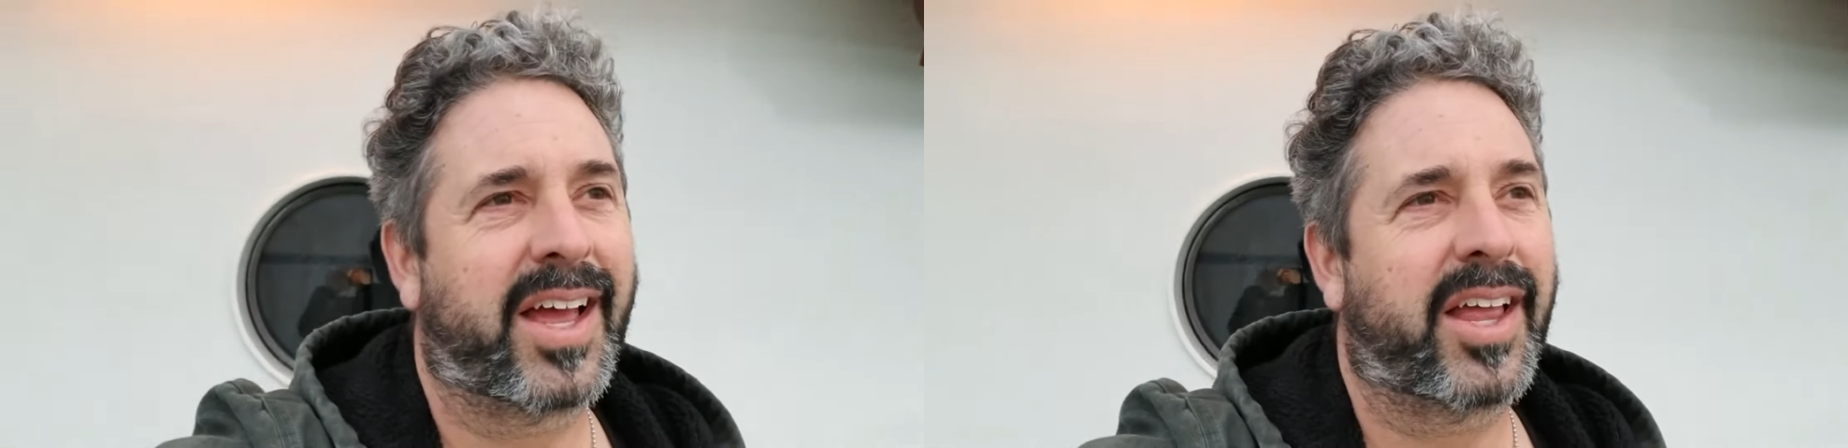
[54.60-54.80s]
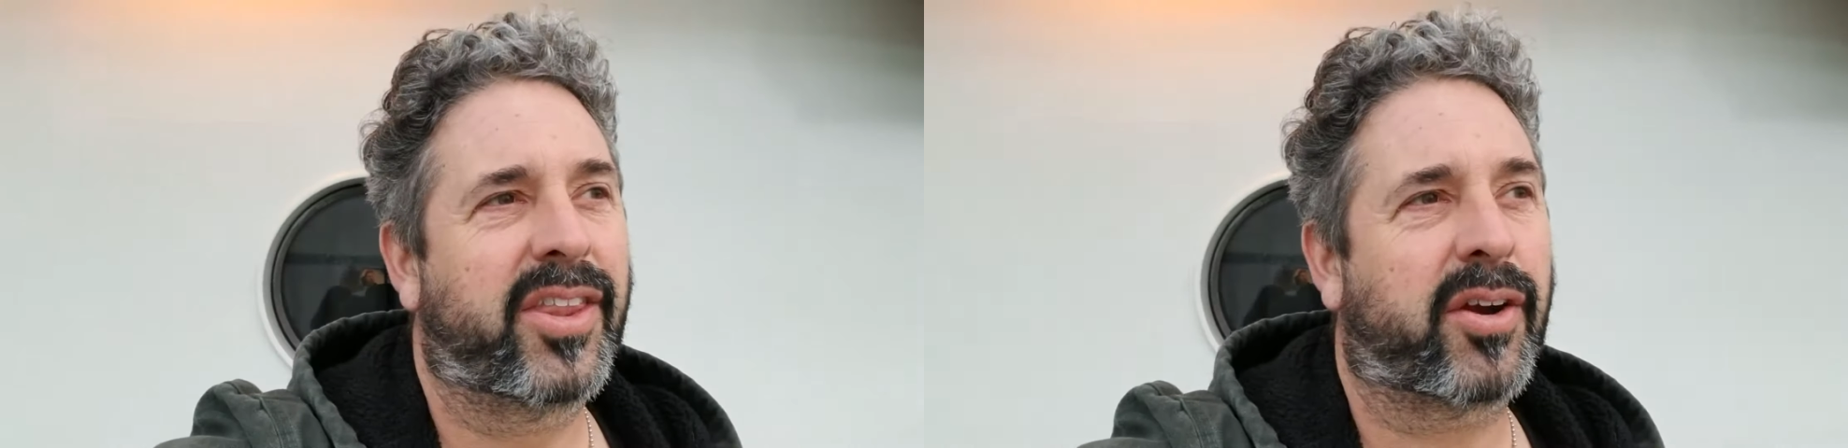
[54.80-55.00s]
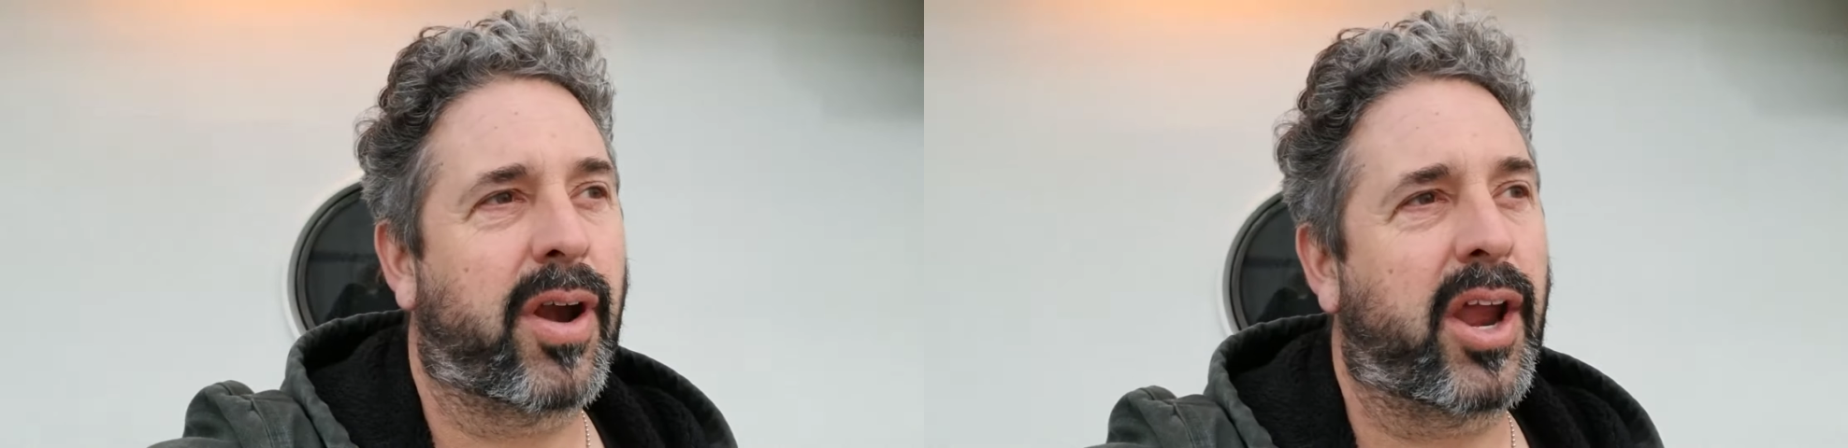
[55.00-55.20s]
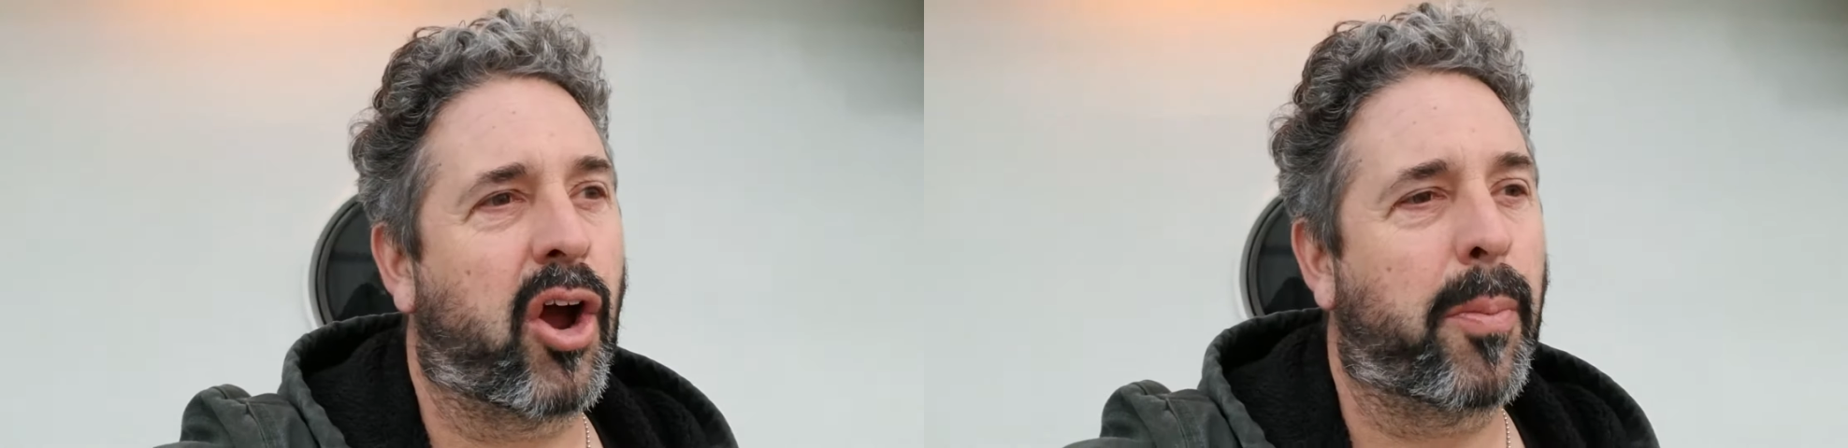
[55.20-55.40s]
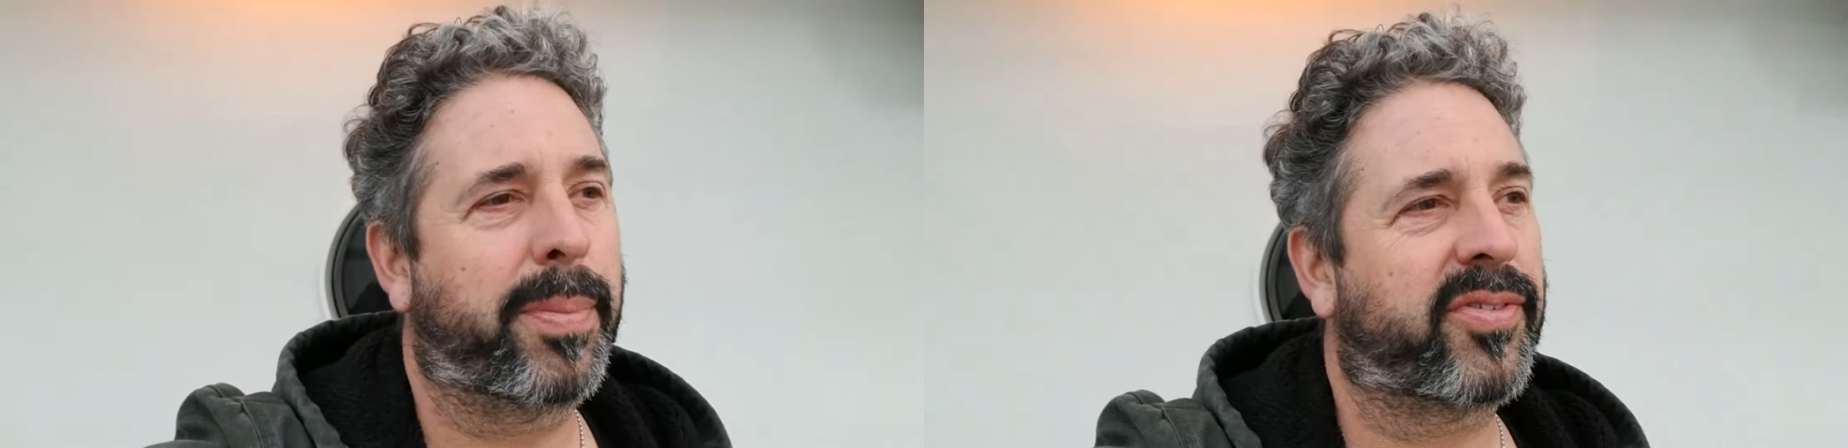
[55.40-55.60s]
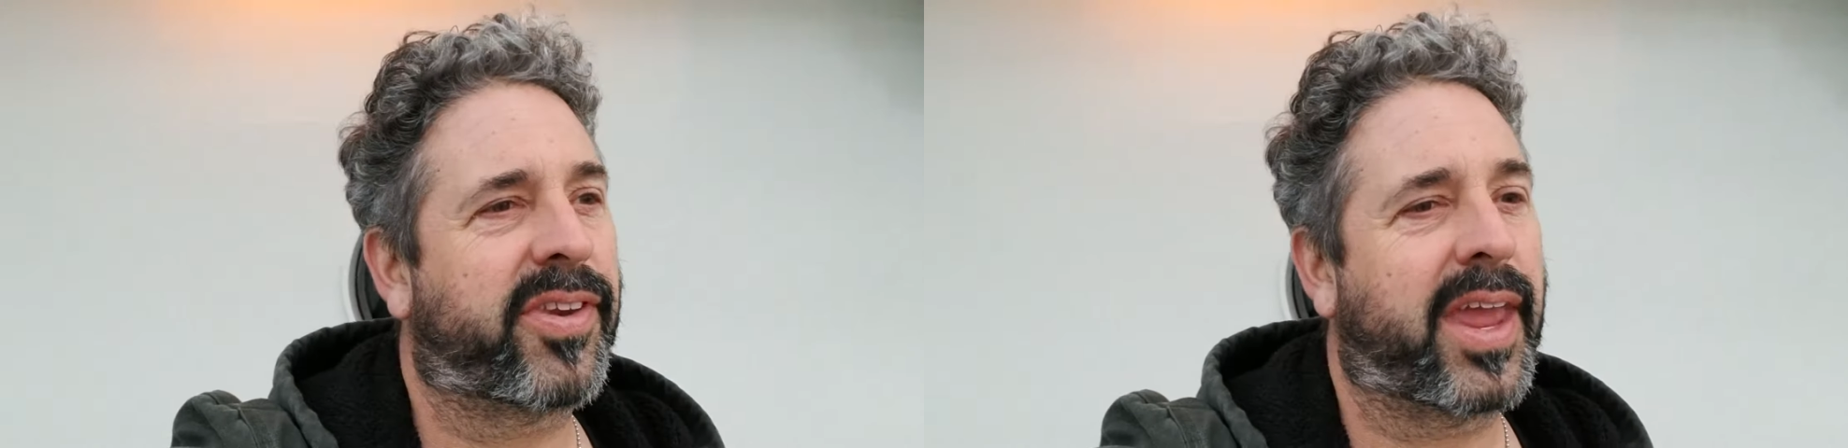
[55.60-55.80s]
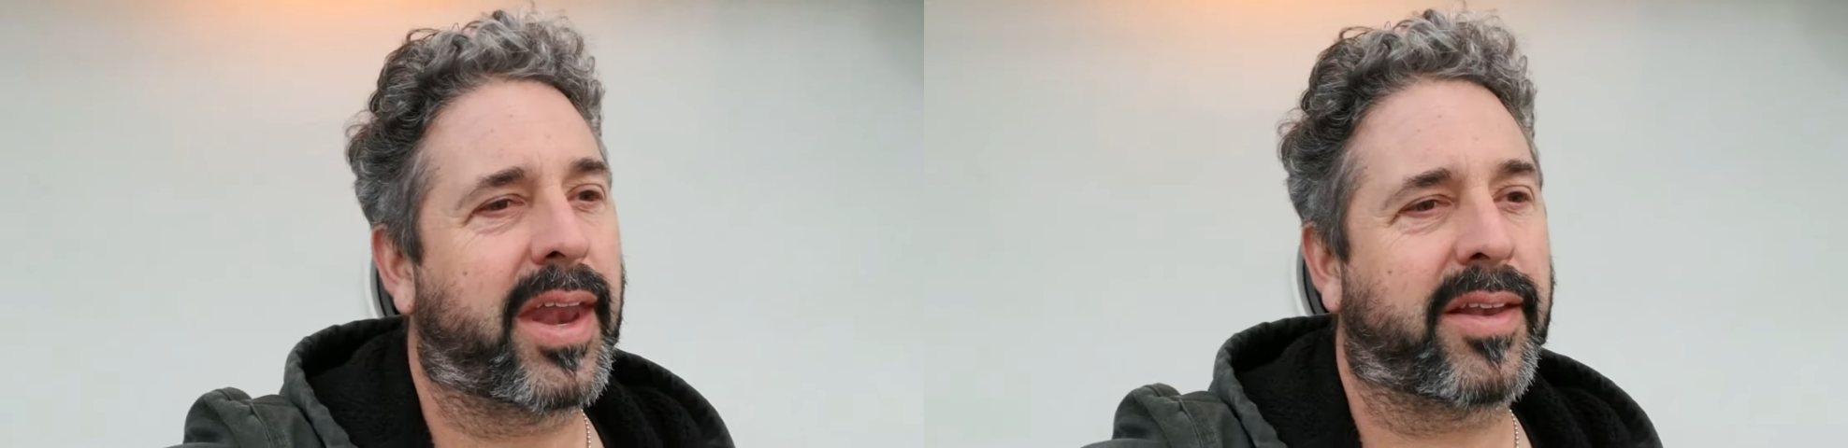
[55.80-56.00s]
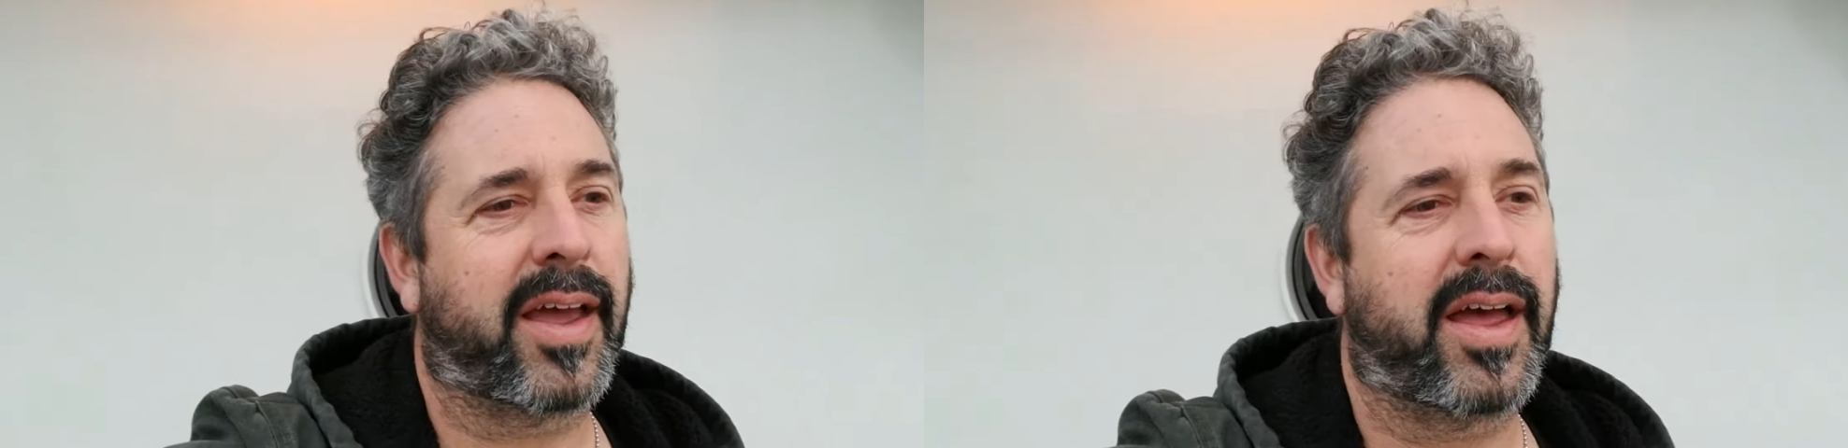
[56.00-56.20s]
The great hope is to get
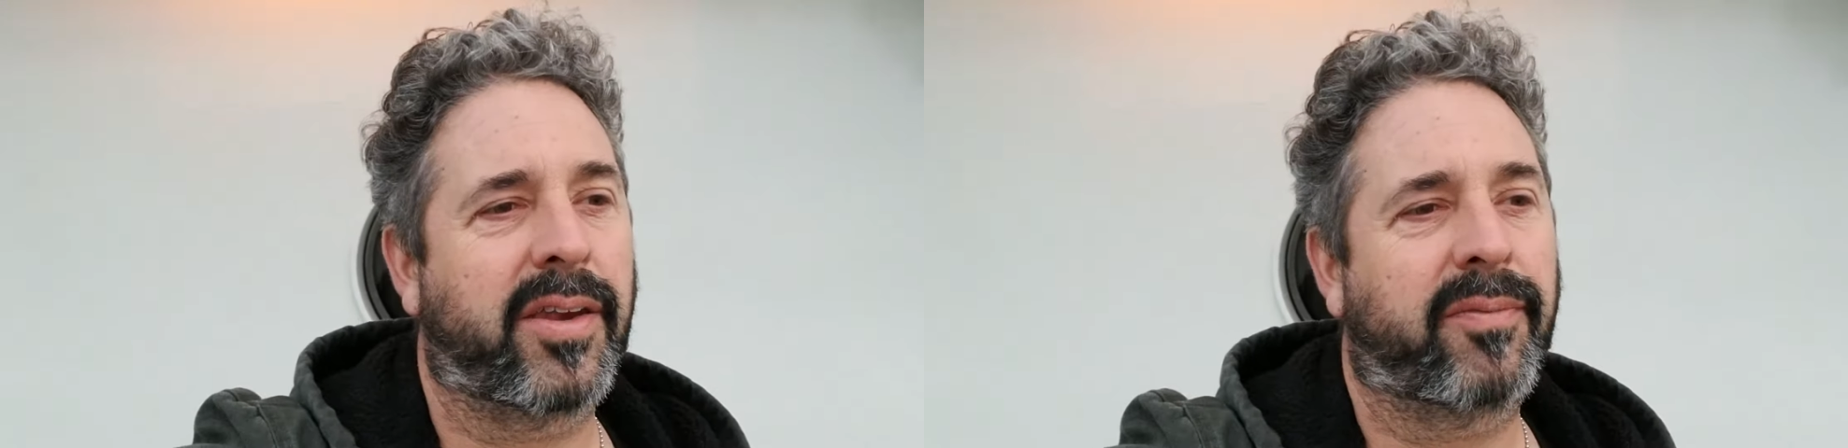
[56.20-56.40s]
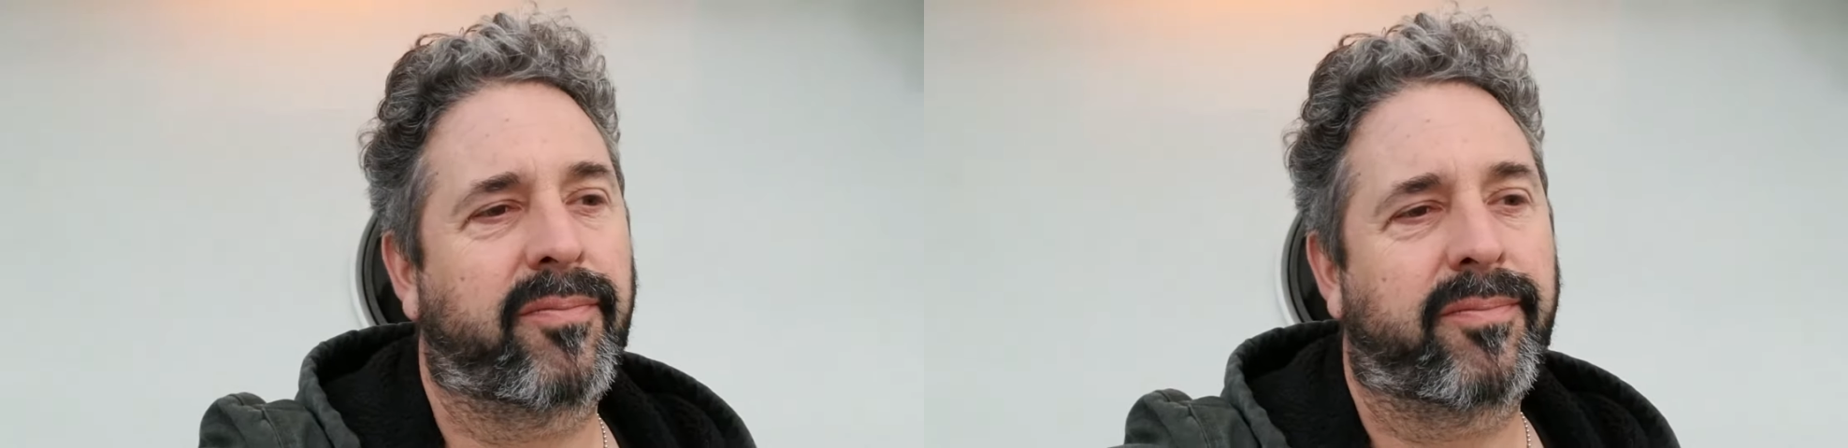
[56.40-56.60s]
it done.